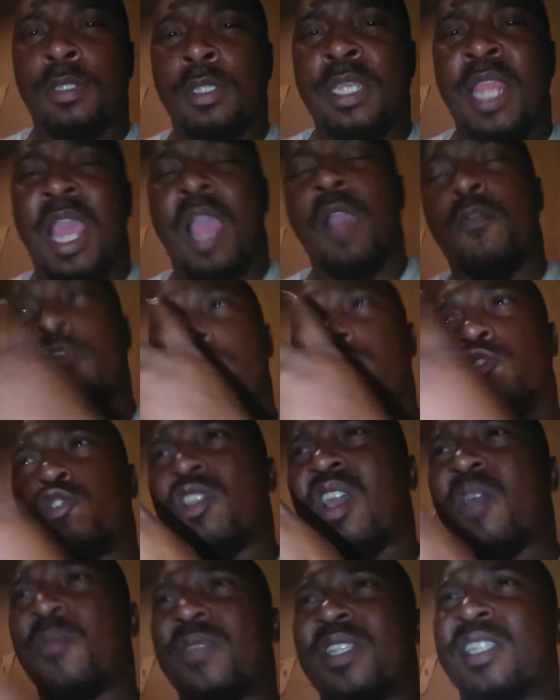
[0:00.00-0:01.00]
Now we're
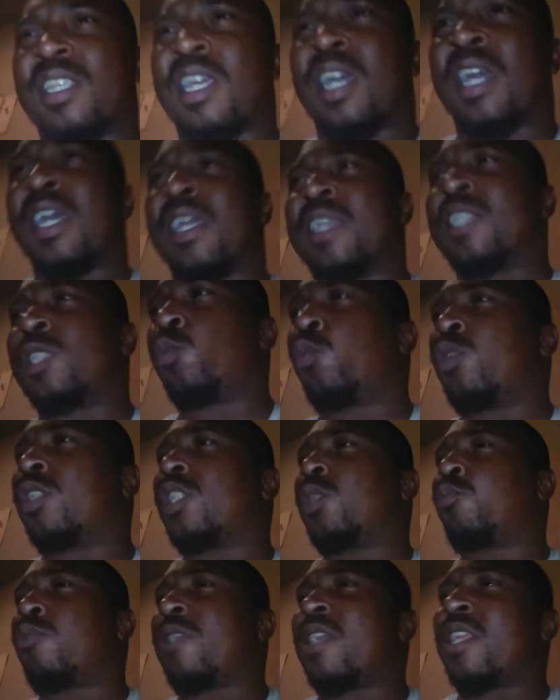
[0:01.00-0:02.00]
traumatized, which
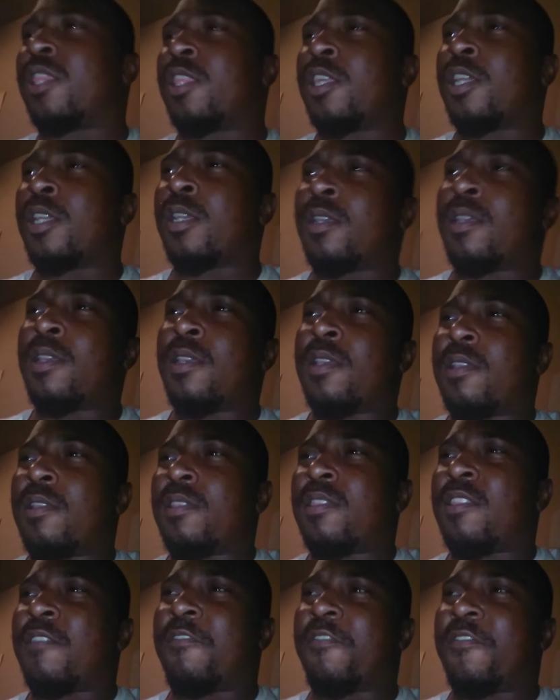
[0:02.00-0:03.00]
spread the
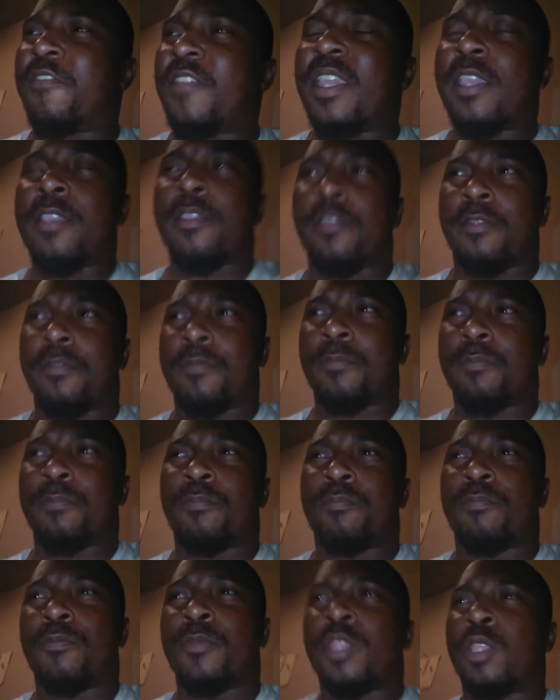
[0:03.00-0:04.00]
of fear
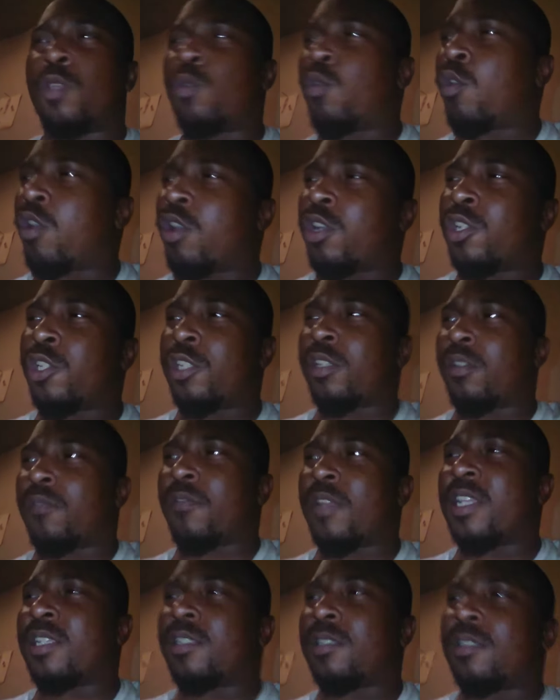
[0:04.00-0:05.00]
through all
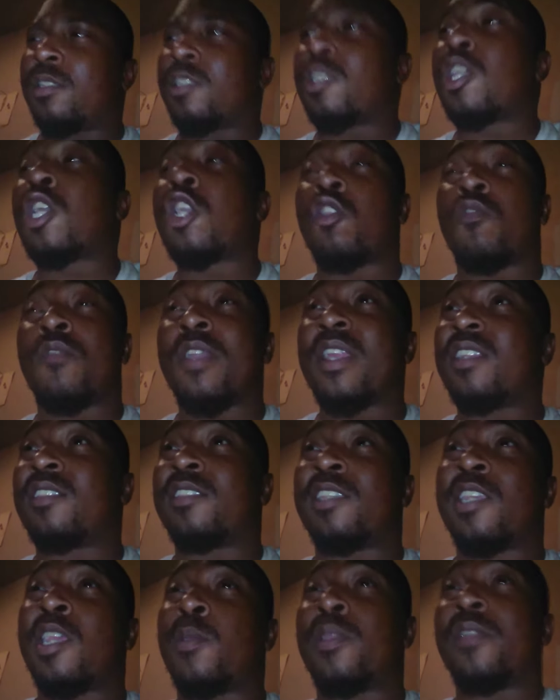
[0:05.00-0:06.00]
generations.
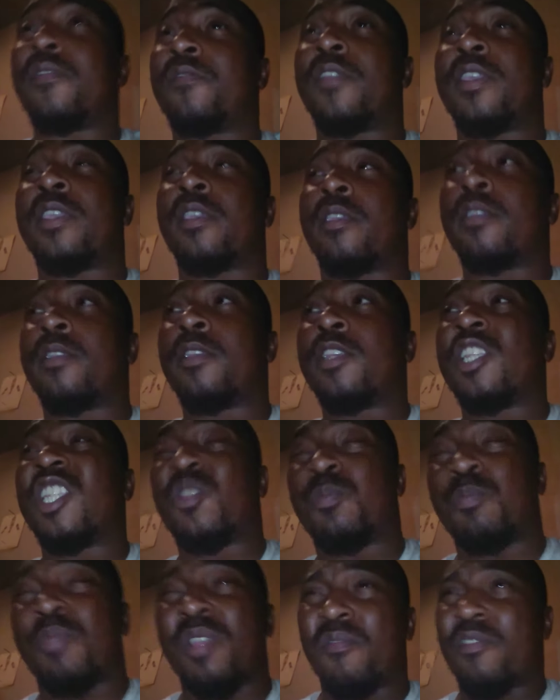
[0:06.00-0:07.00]
Hereditary fear.
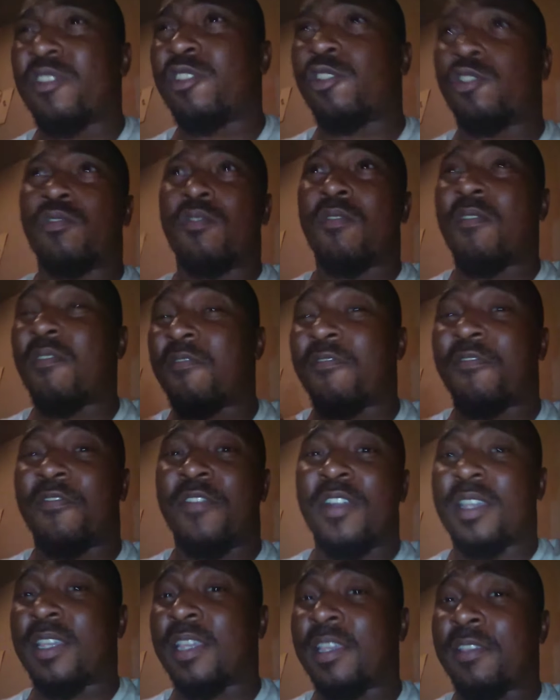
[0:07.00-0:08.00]
Spiritual
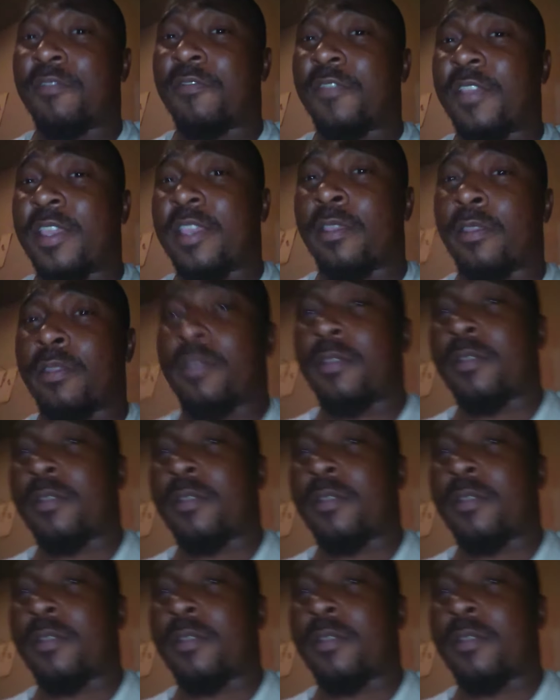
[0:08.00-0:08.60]
fucking fear.